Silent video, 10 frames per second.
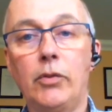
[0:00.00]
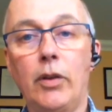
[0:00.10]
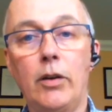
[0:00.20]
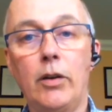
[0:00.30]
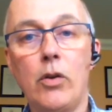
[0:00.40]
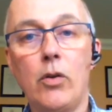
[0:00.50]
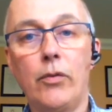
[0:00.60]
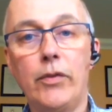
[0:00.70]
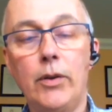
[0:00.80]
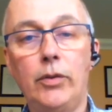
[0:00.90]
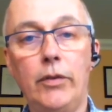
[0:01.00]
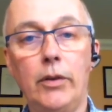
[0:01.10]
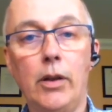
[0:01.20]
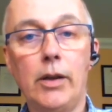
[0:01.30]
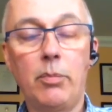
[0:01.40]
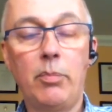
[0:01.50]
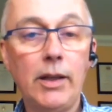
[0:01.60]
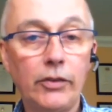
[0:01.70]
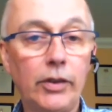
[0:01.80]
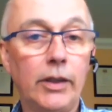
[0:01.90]
So they're a one-off use, if you like.
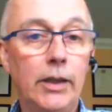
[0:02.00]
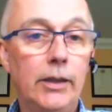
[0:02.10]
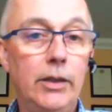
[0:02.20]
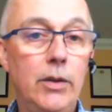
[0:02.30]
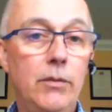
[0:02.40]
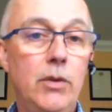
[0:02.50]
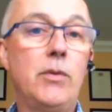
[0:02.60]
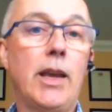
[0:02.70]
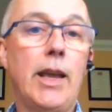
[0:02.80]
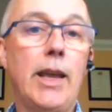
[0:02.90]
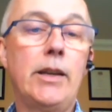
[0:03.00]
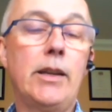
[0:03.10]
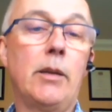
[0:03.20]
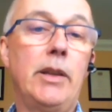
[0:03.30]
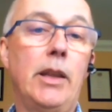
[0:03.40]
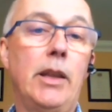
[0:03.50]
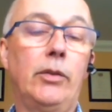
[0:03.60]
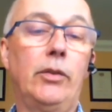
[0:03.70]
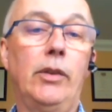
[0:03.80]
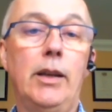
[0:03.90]
But you can, I mean,
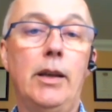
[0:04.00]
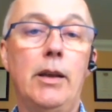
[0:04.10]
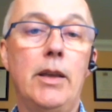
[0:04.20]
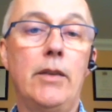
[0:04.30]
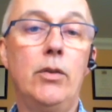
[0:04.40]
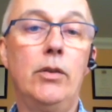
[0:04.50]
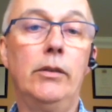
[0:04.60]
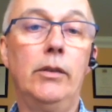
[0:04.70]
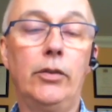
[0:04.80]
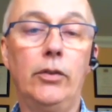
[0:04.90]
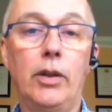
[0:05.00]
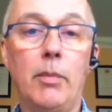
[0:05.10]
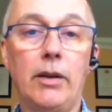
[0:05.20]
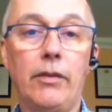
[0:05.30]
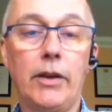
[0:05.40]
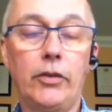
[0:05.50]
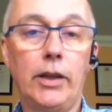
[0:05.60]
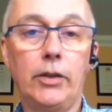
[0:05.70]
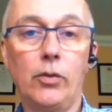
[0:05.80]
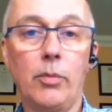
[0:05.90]
there's if you listen to the
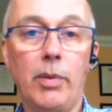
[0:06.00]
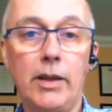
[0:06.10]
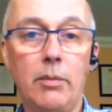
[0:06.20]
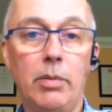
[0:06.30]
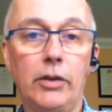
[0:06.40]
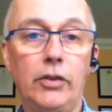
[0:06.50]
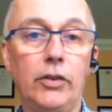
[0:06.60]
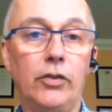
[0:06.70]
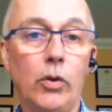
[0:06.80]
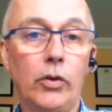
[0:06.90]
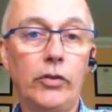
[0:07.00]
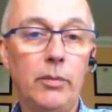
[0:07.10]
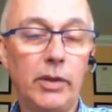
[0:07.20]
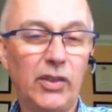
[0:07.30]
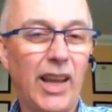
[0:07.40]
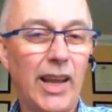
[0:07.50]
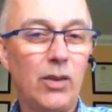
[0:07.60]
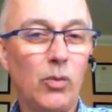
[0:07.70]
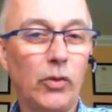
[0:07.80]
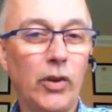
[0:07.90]
manufacturer, they talk about the ability to wash it, but it's
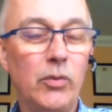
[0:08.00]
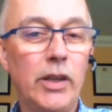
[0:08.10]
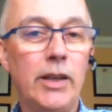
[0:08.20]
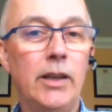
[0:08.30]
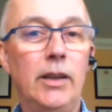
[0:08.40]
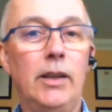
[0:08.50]
hand wash only.